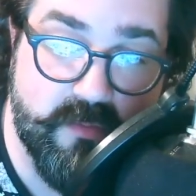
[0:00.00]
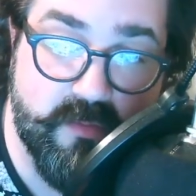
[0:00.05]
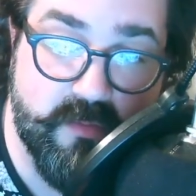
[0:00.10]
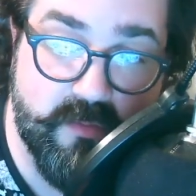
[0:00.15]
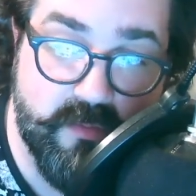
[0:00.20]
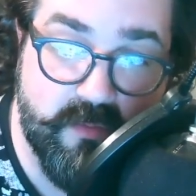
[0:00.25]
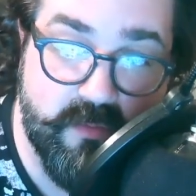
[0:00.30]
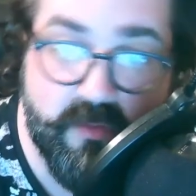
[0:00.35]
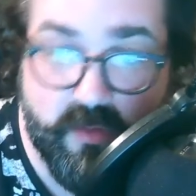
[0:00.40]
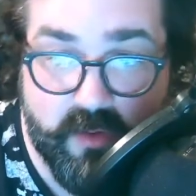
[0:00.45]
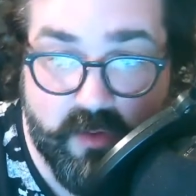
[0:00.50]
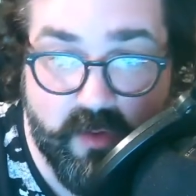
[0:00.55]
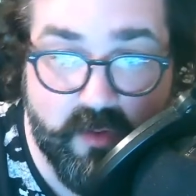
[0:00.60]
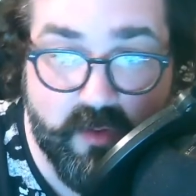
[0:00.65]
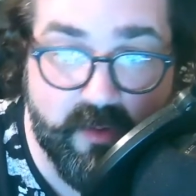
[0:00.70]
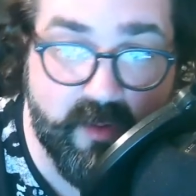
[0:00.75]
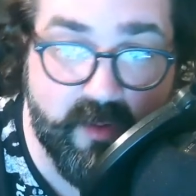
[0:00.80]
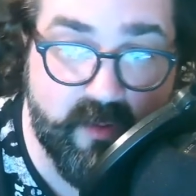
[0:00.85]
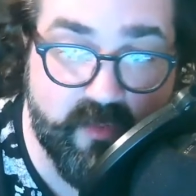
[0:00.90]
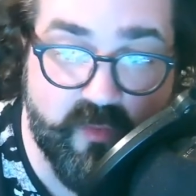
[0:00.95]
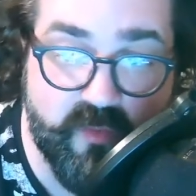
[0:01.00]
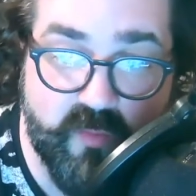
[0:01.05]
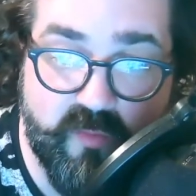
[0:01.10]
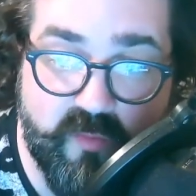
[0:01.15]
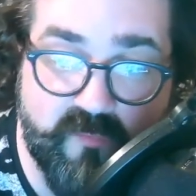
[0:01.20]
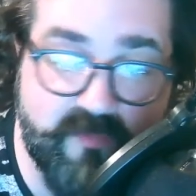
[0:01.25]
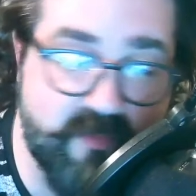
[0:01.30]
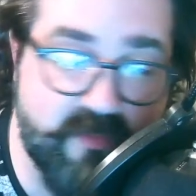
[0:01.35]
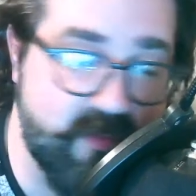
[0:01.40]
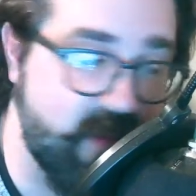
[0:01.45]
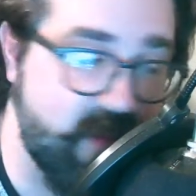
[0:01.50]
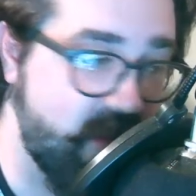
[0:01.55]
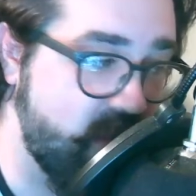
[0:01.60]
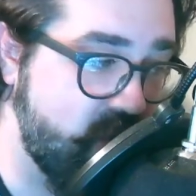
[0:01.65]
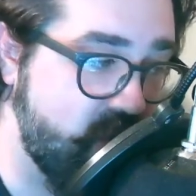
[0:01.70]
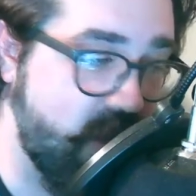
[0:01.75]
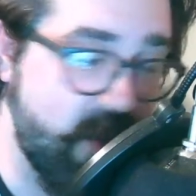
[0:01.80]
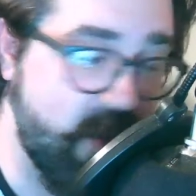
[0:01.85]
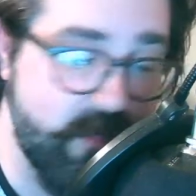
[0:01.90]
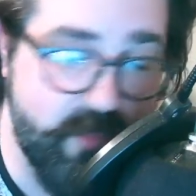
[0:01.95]
they're good. I like their movies. Uh,
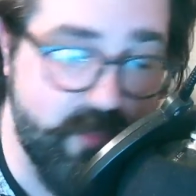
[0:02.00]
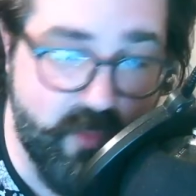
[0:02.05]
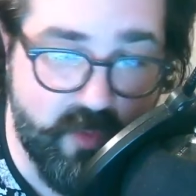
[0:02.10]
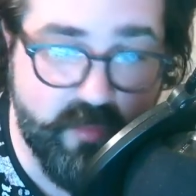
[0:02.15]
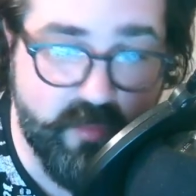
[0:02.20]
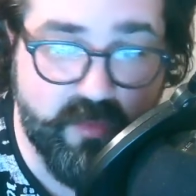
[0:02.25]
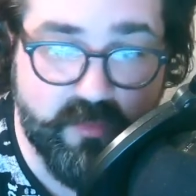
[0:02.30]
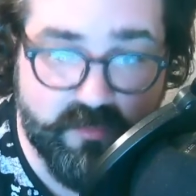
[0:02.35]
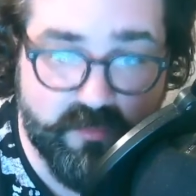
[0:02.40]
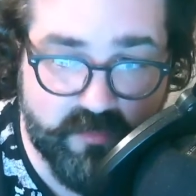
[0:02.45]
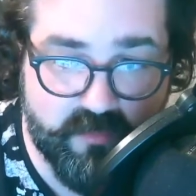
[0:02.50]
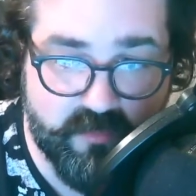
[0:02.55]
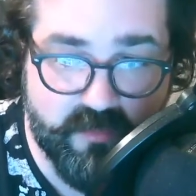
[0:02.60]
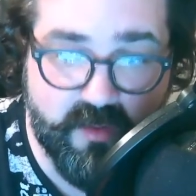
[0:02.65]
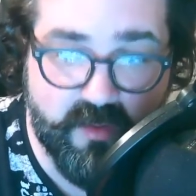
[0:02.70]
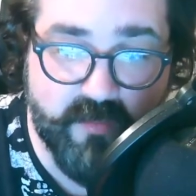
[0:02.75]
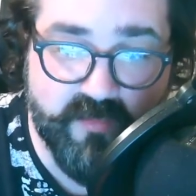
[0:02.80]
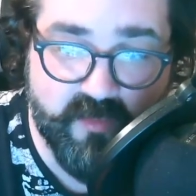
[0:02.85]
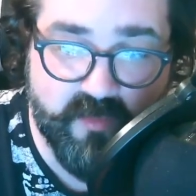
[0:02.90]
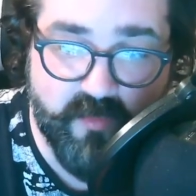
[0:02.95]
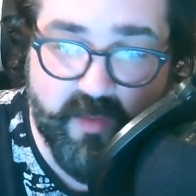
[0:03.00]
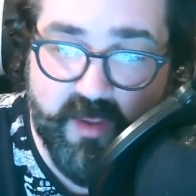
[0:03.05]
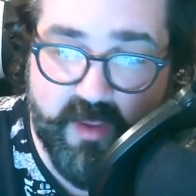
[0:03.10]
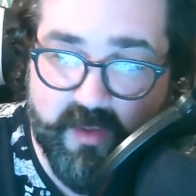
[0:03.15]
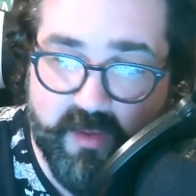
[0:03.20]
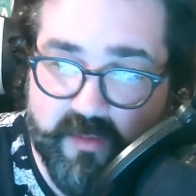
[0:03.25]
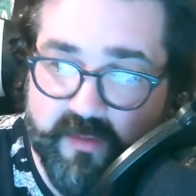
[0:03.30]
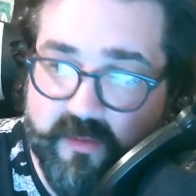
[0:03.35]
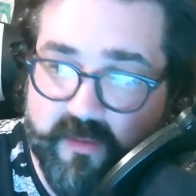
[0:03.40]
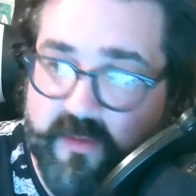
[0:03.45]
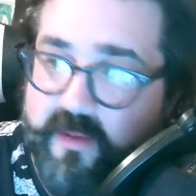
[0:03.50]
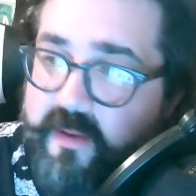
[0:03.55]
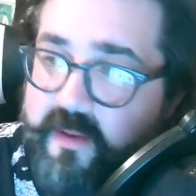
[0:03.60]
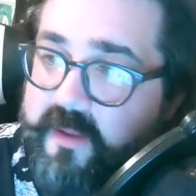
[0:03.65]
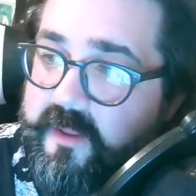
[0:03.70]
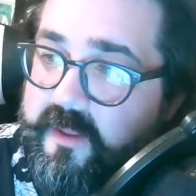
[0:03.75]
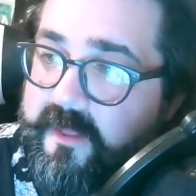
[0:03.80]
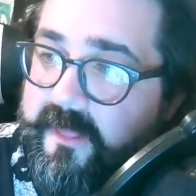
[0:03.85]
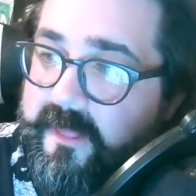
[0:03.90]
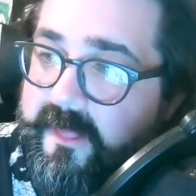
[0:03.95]
John Boorman comes to mind.
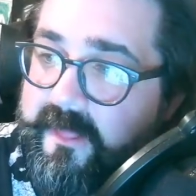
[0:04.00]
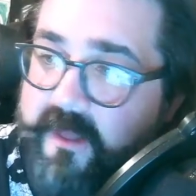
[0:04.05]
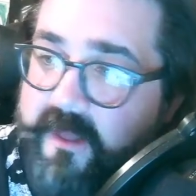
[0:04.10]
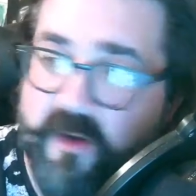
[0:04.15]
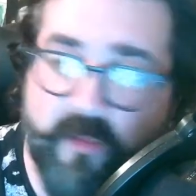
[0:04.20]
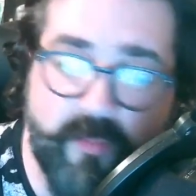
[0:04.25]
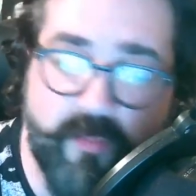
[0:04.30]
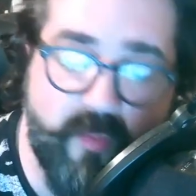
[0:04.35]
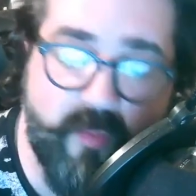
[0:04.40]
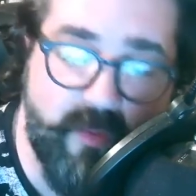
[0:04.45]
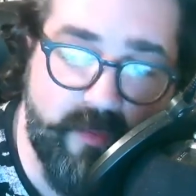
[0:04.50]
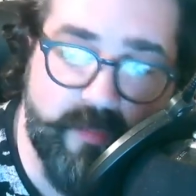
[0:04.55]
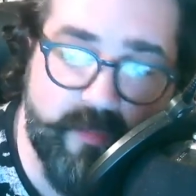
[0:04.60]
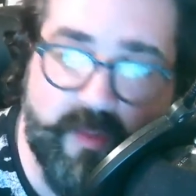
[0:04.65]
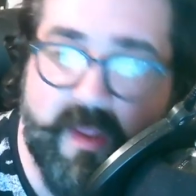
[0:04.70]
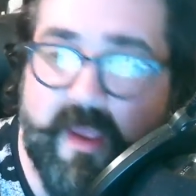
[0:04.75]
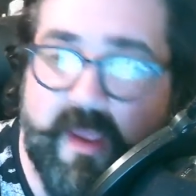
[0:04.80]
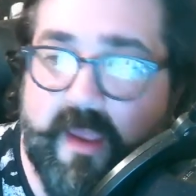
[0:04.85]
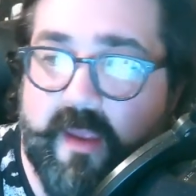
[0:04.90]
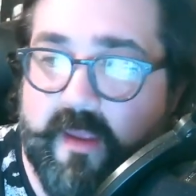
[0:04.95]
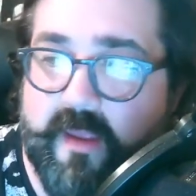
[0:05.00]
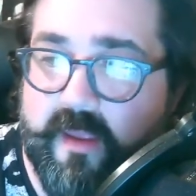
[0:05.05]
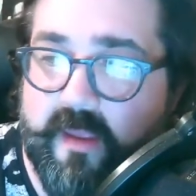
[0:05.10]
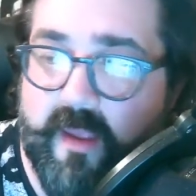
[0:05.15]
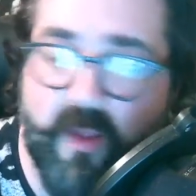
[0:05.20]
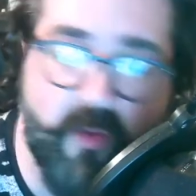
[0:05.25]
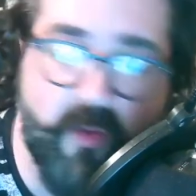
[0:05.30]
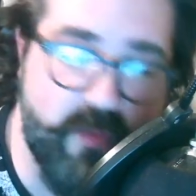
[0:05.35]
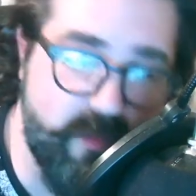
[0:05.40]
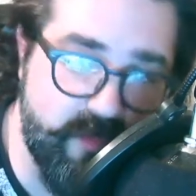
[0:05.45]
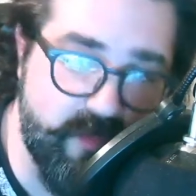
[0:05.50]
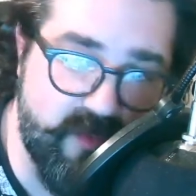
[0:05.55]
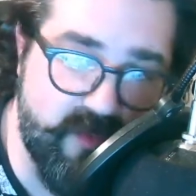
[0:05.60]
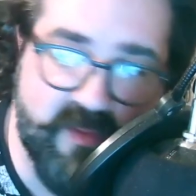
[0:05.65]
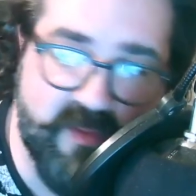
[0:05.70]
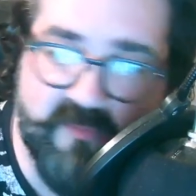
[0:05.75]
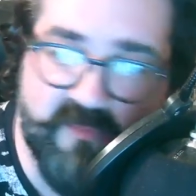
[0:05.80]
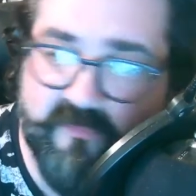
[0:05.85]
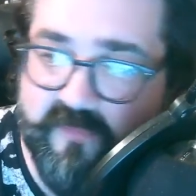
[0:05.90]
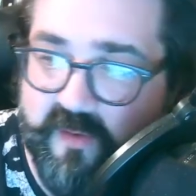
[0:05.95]
You know, Point Blank, Hell in the
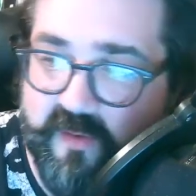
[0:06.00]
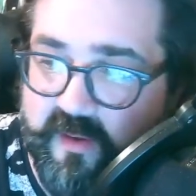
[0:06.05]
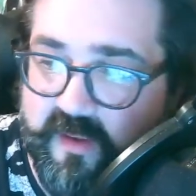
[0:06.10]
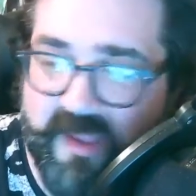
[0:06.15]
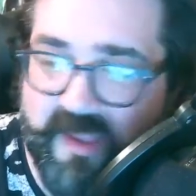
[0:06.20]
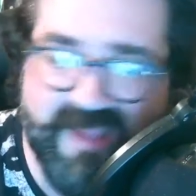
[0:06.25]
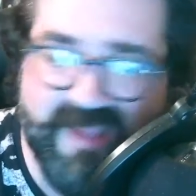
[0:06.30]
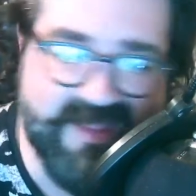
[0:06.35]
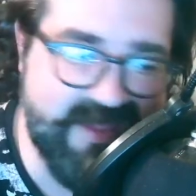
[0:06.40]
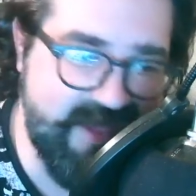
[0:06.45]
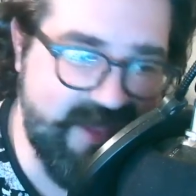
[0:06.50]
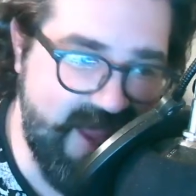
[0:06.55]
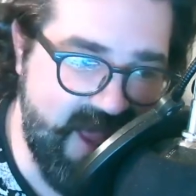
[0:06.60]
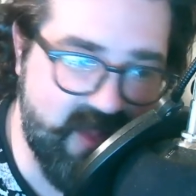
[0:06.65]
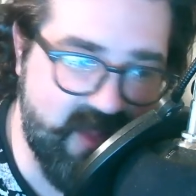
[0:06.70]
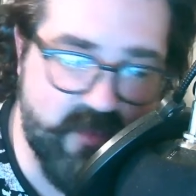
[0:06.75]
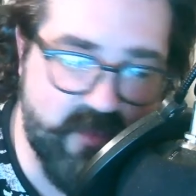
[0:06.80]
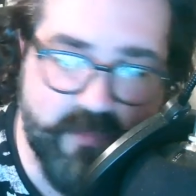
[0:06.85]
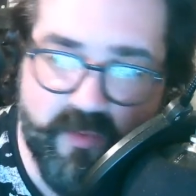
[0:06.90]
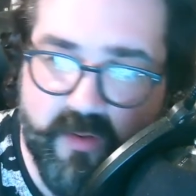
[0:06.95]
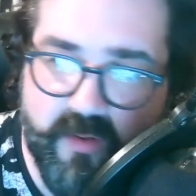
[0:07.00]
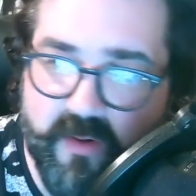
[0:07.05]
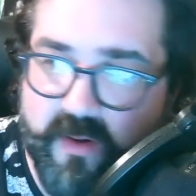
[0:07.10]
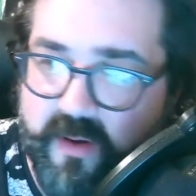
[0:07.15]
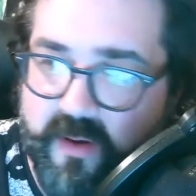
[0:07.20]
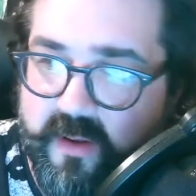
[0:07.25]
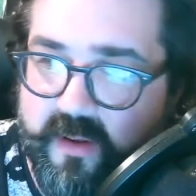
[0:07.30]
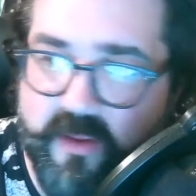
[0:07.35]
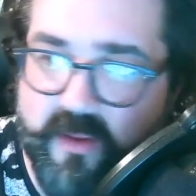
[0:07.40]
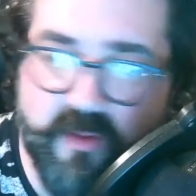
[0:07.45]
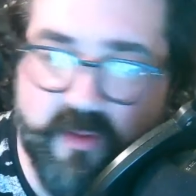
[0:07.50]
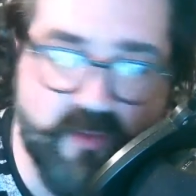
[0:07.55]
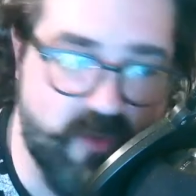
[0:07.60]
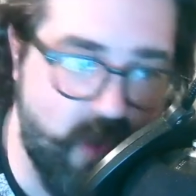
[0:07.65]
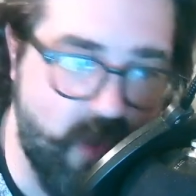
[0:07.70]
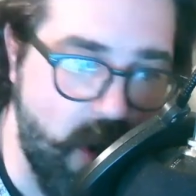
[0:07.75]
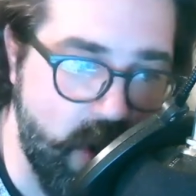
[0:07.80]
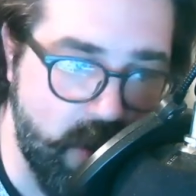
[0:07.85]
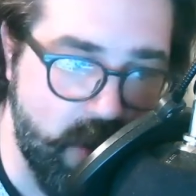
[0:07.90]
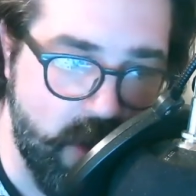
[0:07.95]
Pacific, Excalibur,
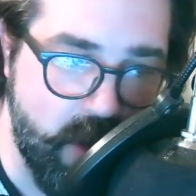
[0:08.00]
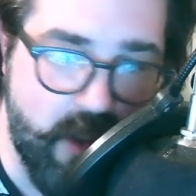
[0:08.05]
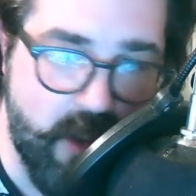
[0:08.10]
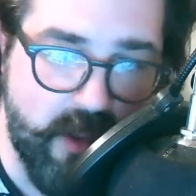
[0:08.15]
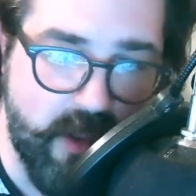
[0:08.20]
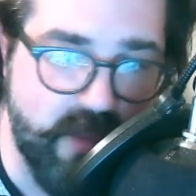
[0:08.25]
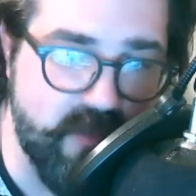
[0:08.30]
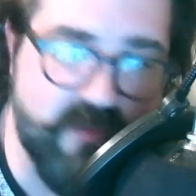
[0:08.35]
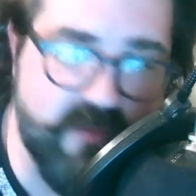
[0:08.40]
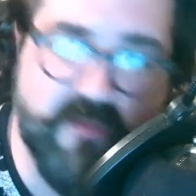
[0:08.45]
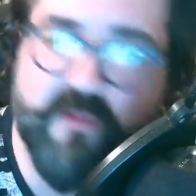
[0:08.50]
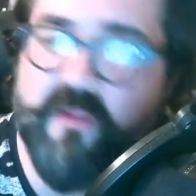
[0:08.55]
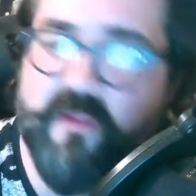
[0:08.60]
Zardoz.